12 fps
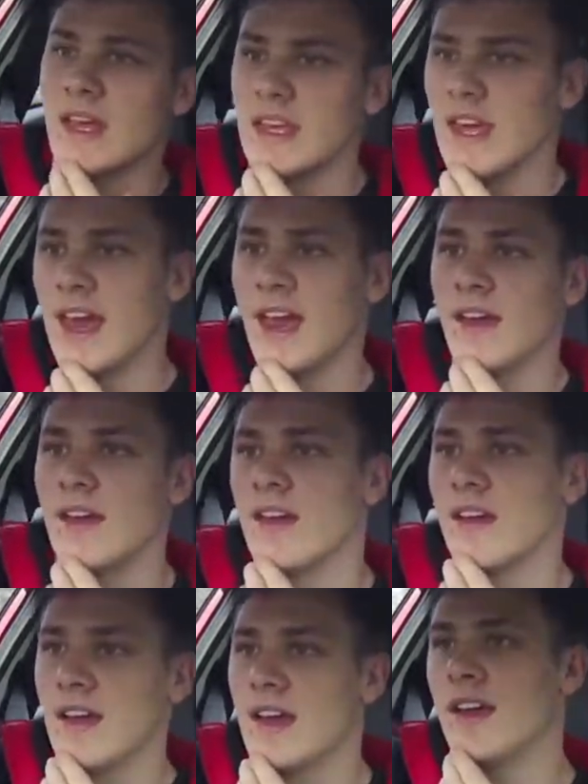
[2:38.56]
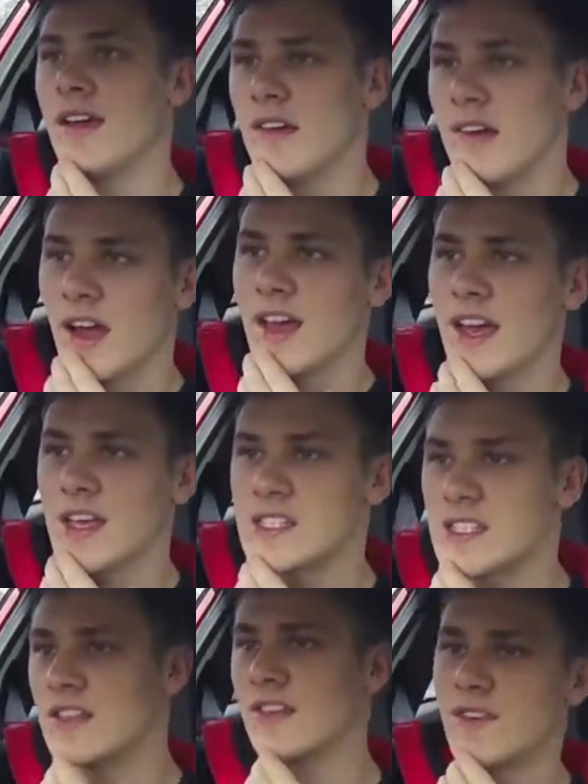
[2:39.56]
yeah, I
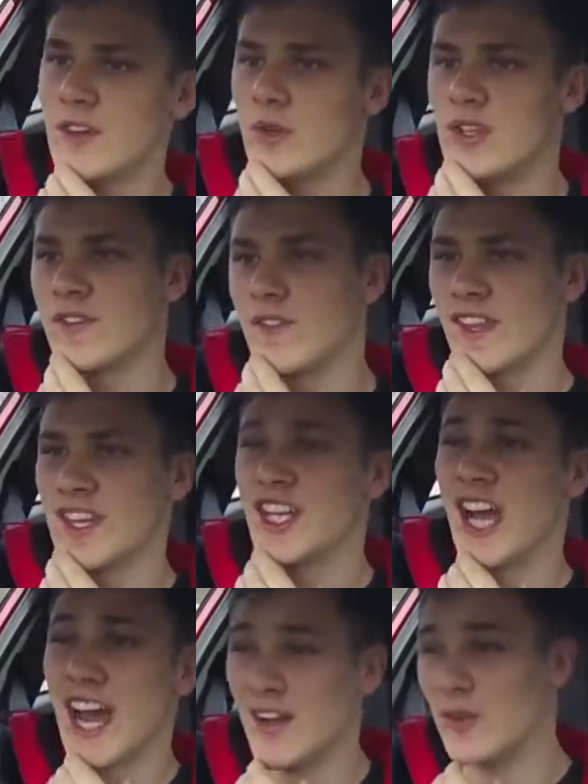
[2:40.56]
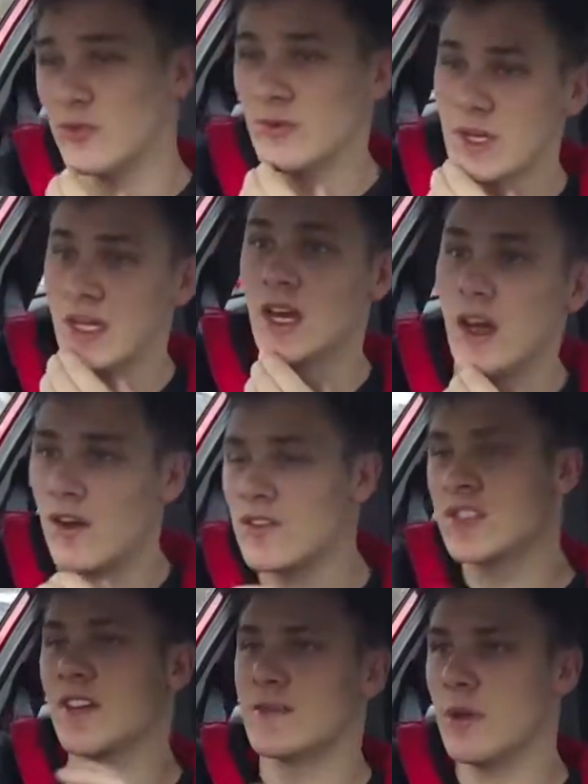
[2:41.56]
guess future for the channel.
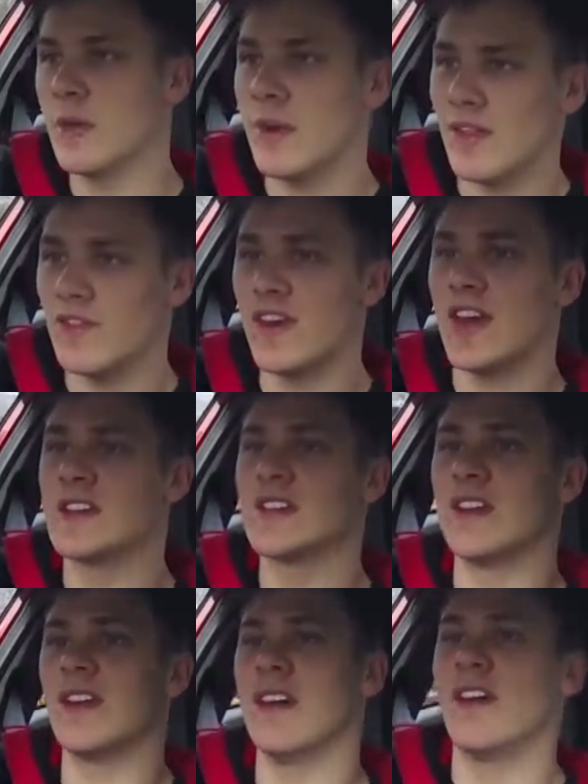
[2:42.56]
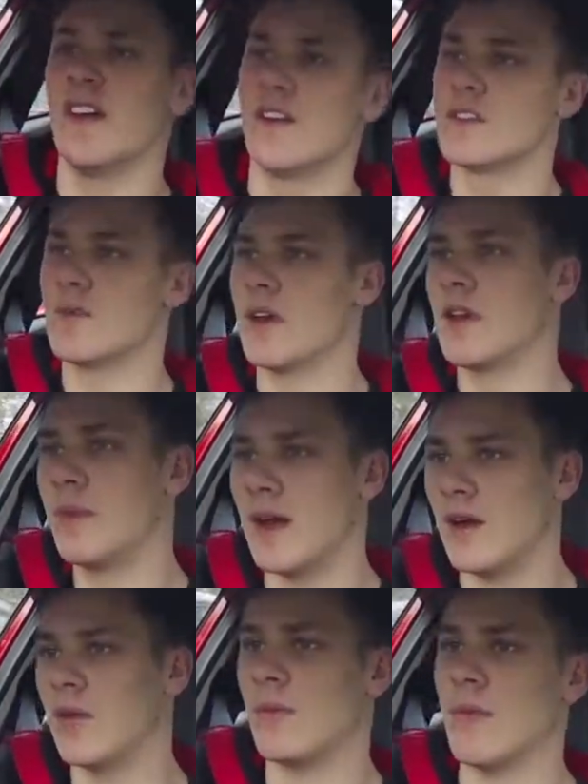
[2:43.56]
Obviously, I spoke about the Fiesta. I spoke
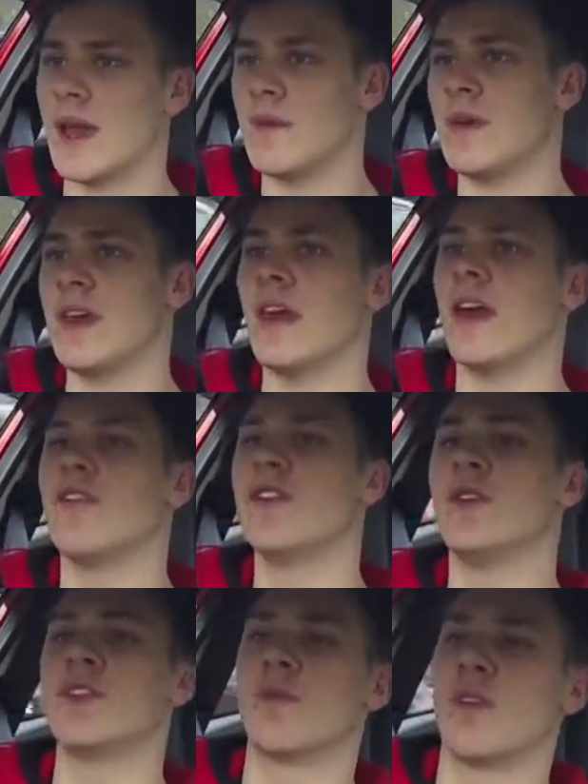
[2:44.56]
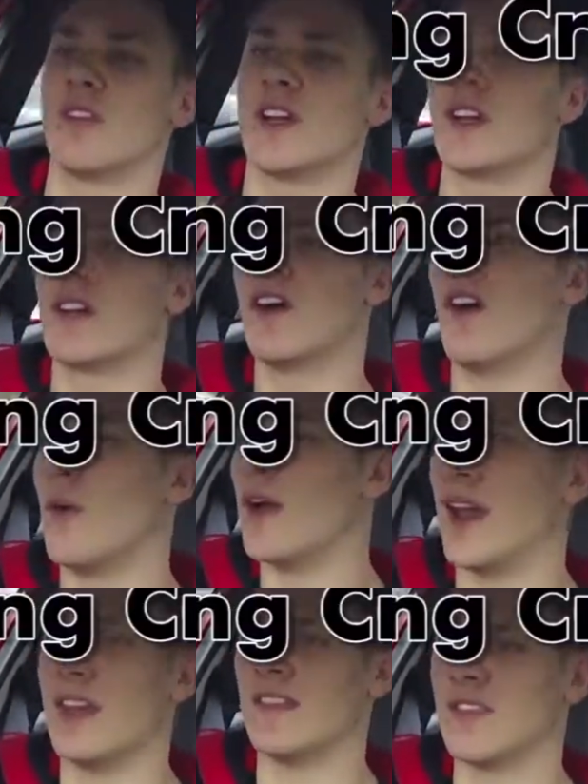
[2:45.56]
about maybe a future project. Oh, I
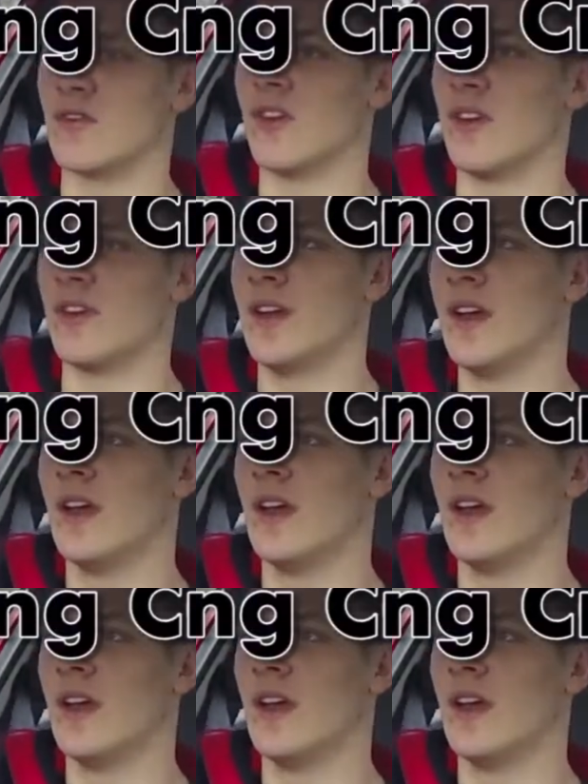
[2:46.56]
hate this road.